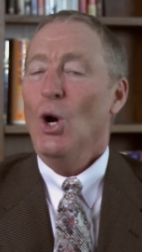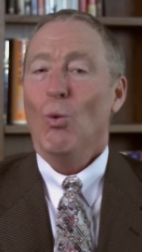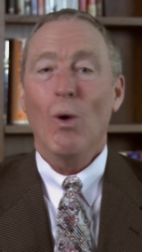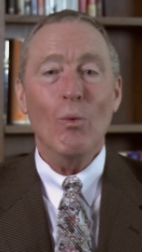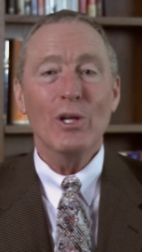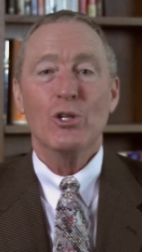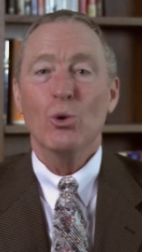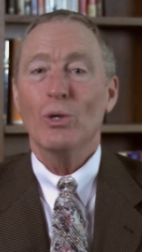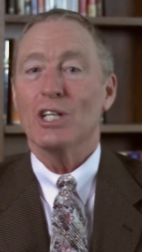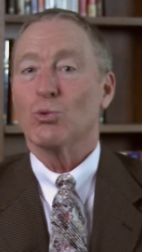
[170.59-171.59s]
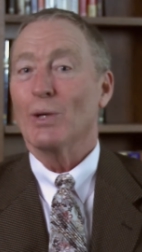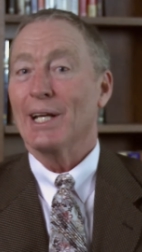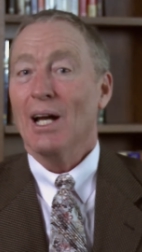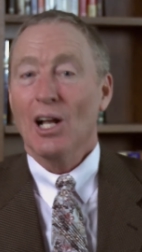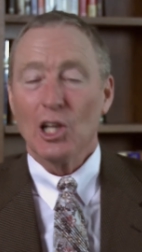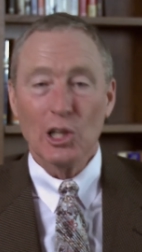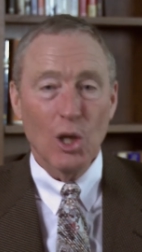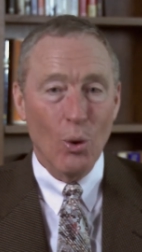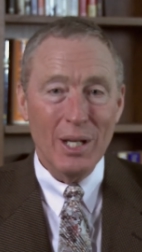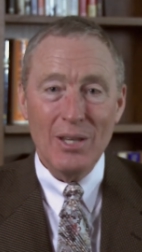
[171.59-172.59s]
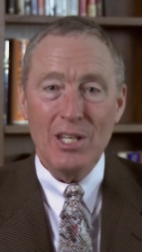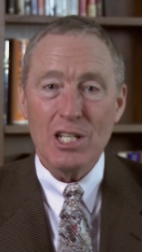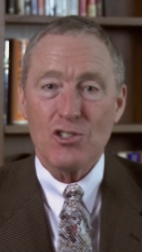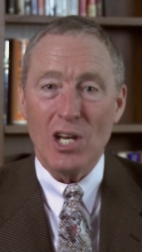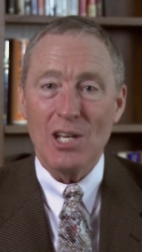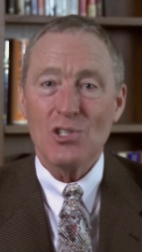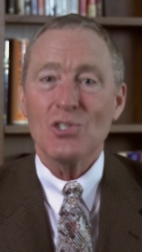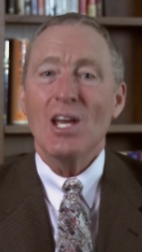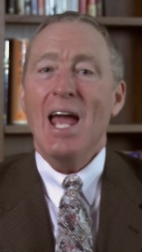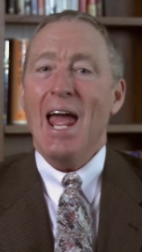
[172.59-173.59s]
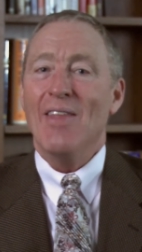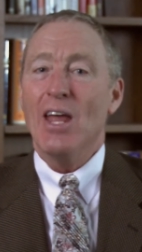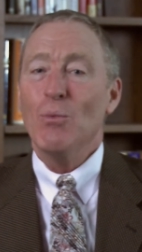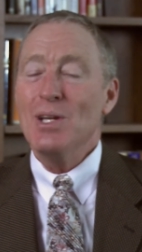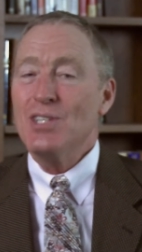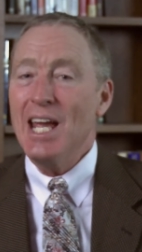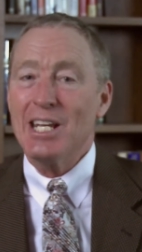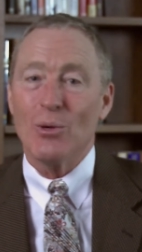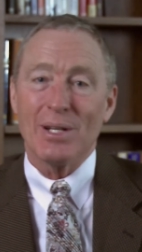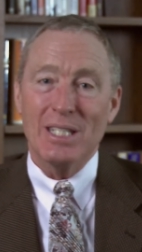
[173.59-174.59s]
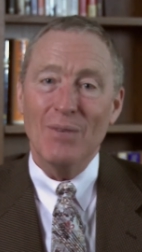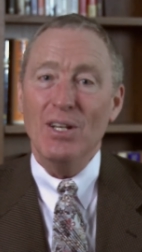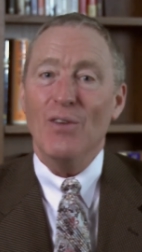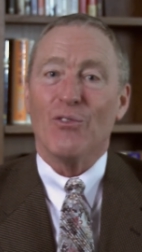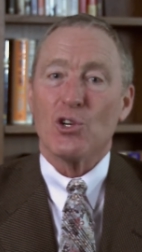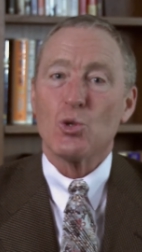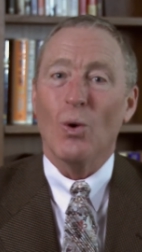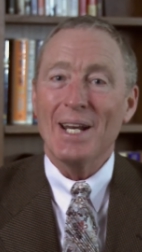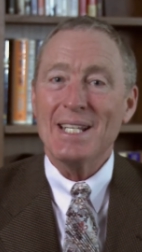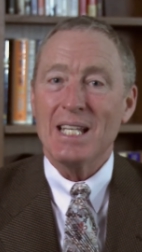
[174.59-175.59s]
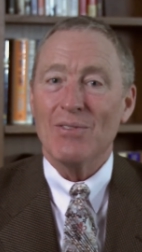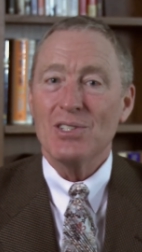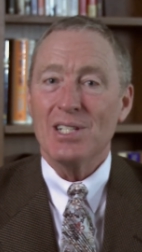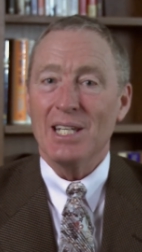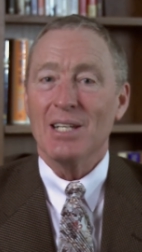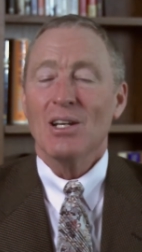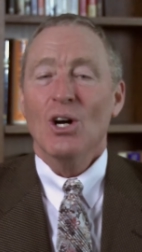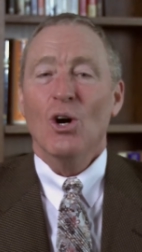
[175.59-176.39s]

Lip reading: What we do is we load in these changes, and then we take your activity for 2017,